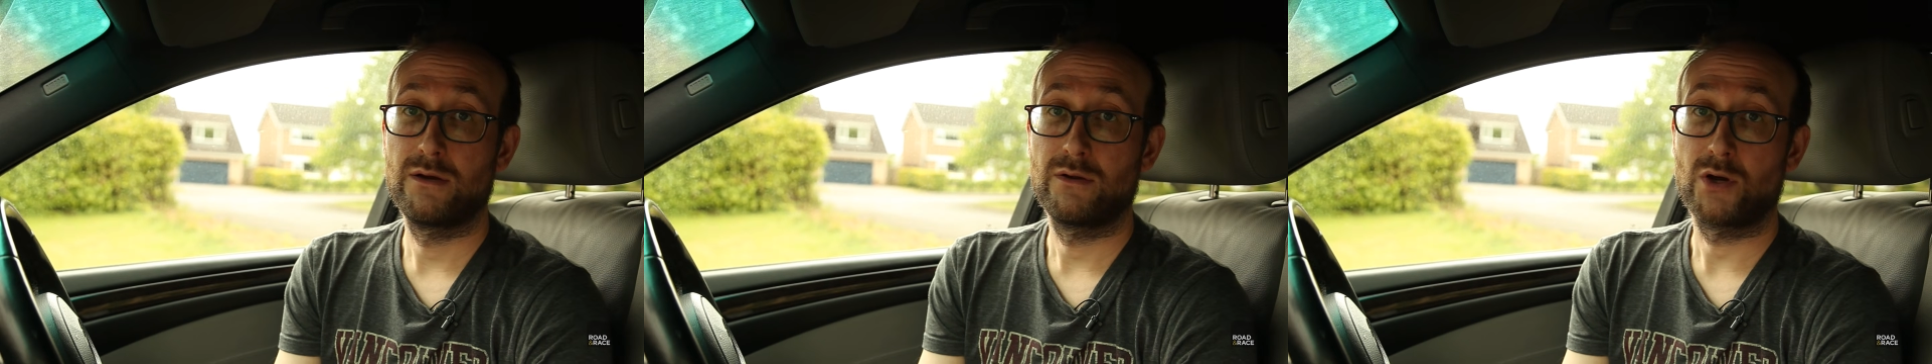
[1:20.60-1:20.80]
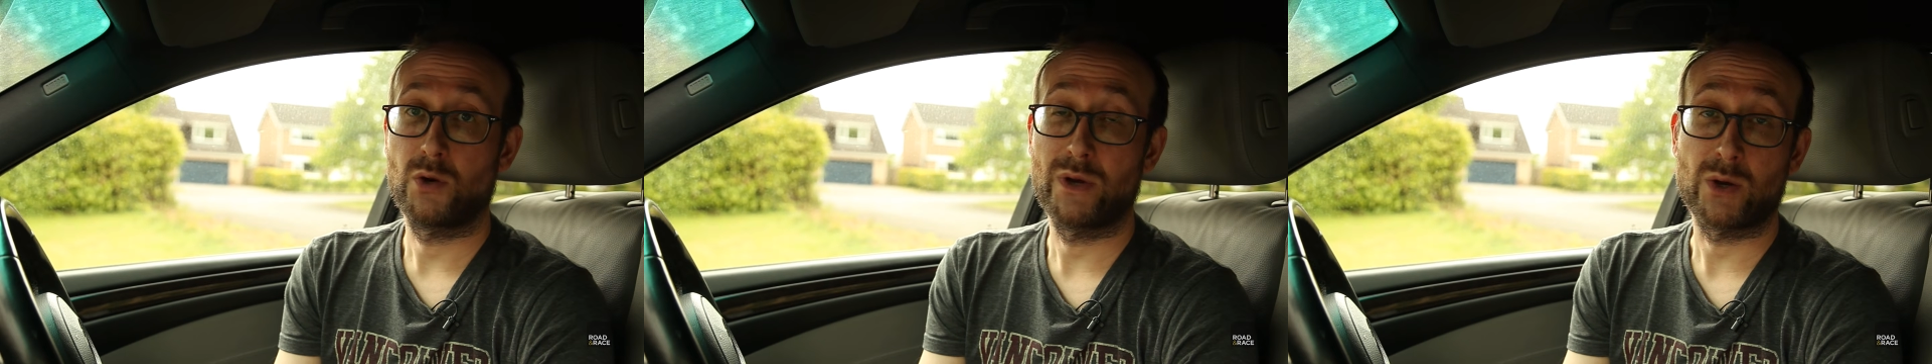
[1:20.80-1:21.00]

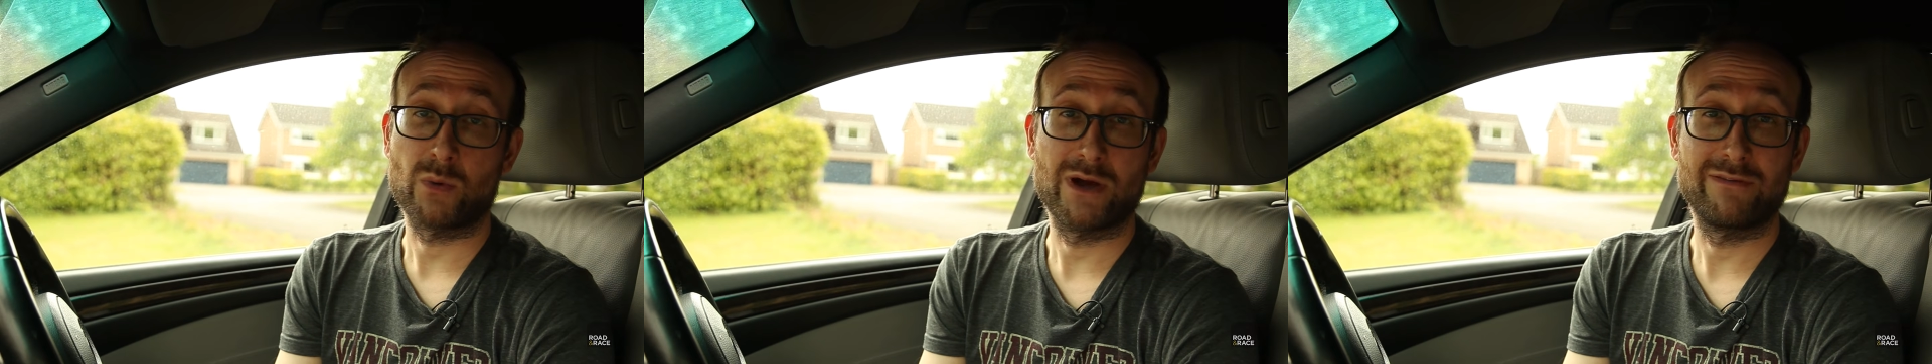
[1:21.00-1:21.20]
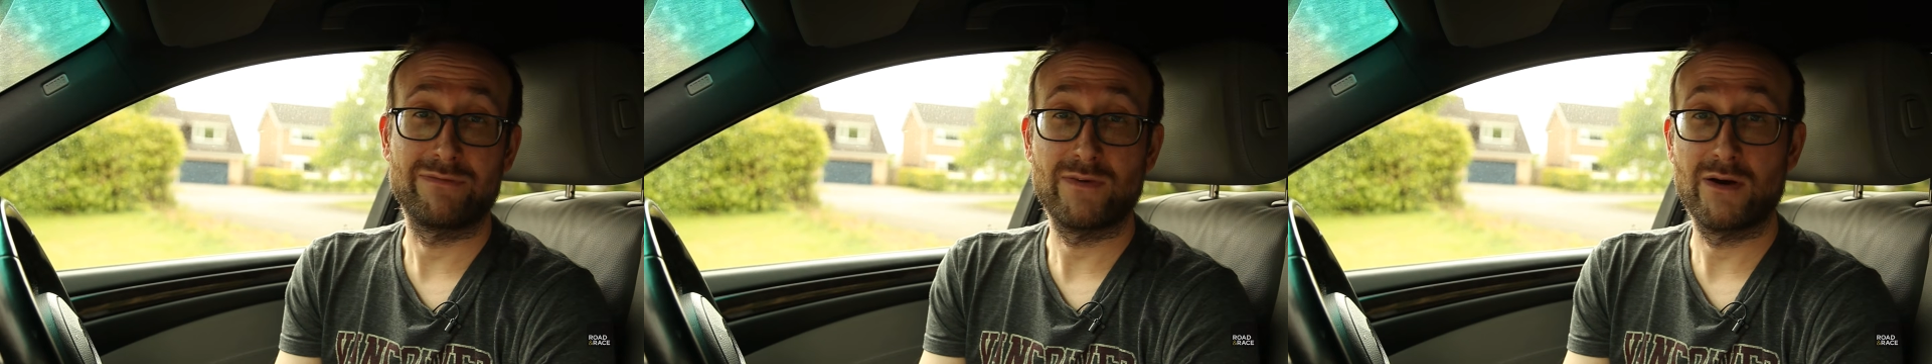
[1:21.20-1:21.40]
A quick
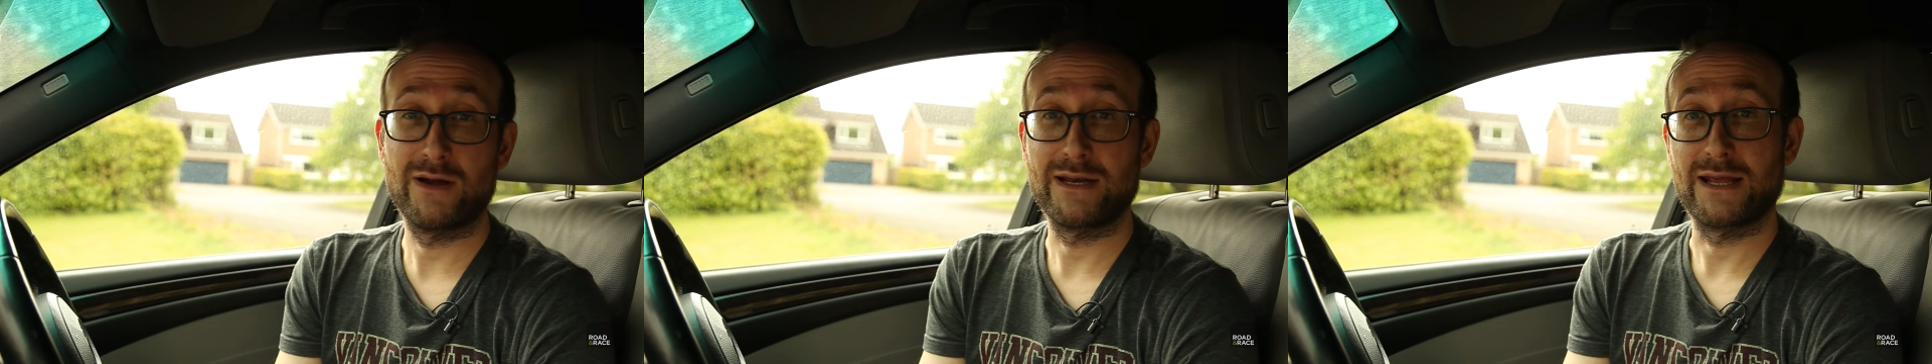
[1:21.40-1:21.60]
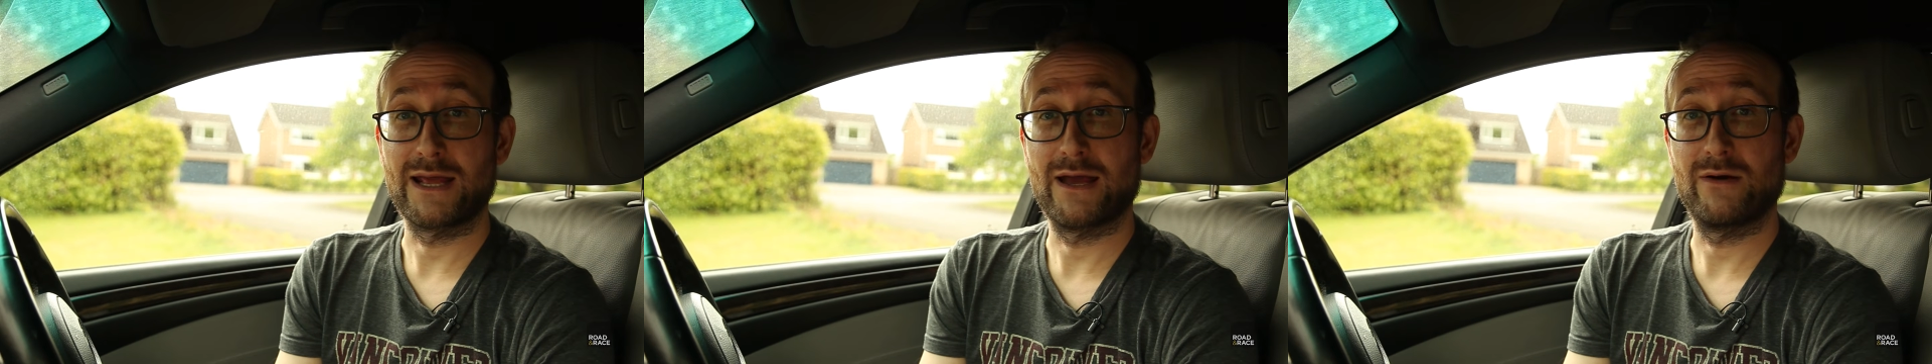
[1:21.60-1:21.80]
way of
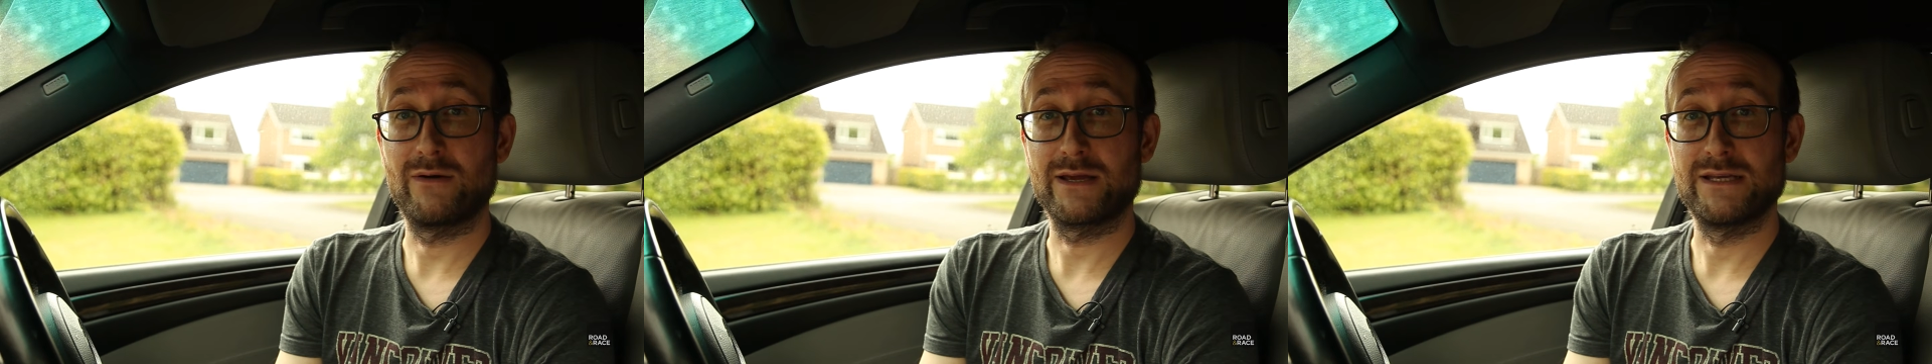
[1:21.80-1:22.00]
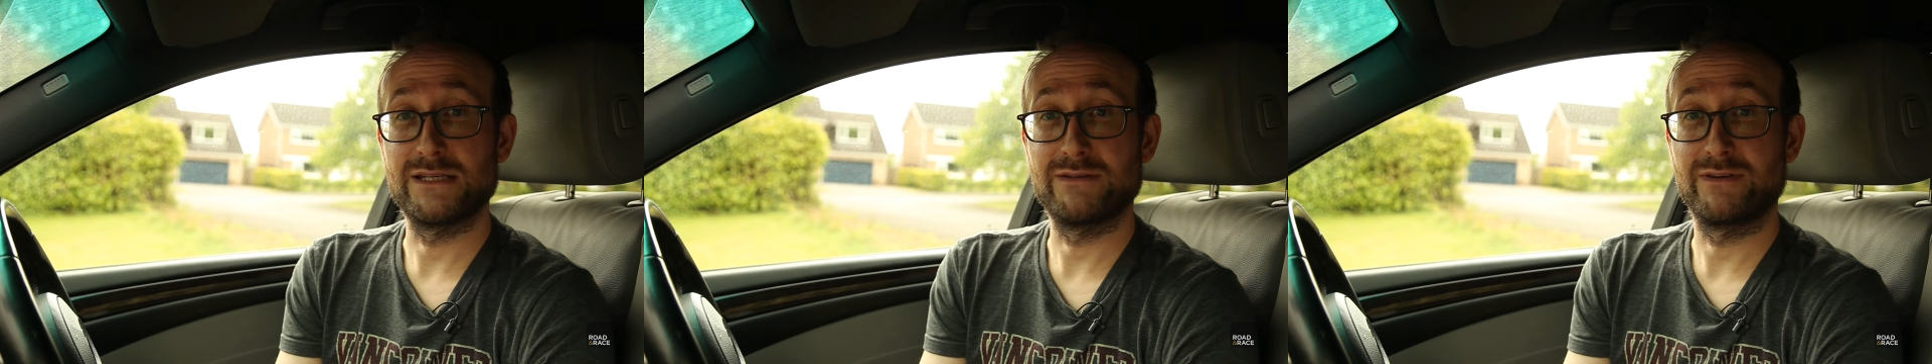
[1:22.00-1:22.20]
finding out
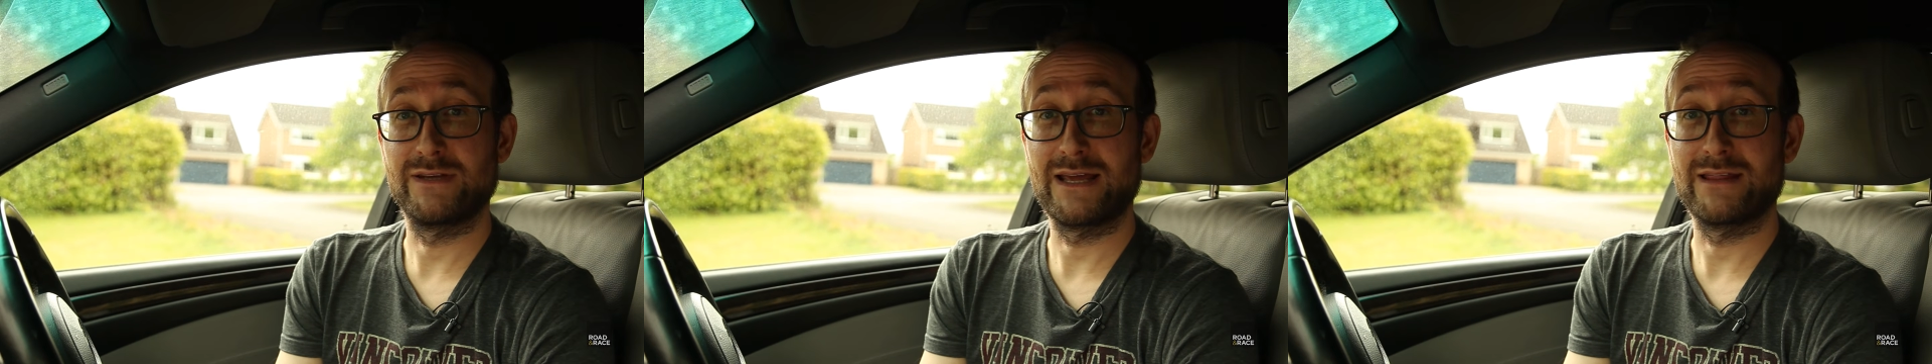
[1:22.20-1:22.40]
is if you can